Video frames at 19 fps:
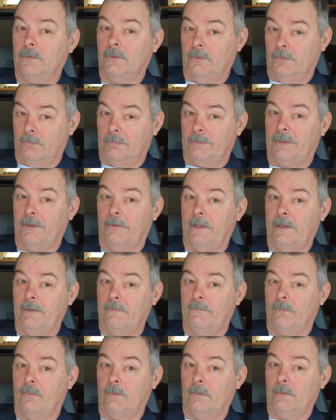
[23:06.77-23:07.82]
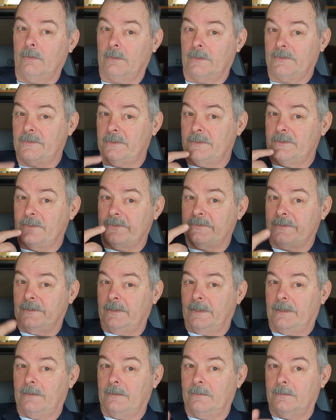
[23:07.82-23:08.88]
You know what they're headed for because he just
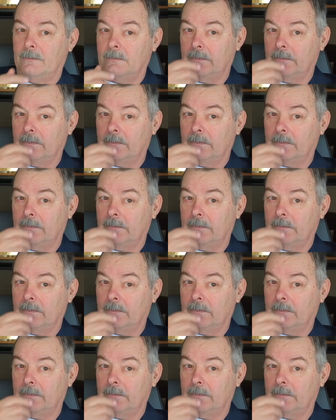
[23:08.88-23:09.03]
said it.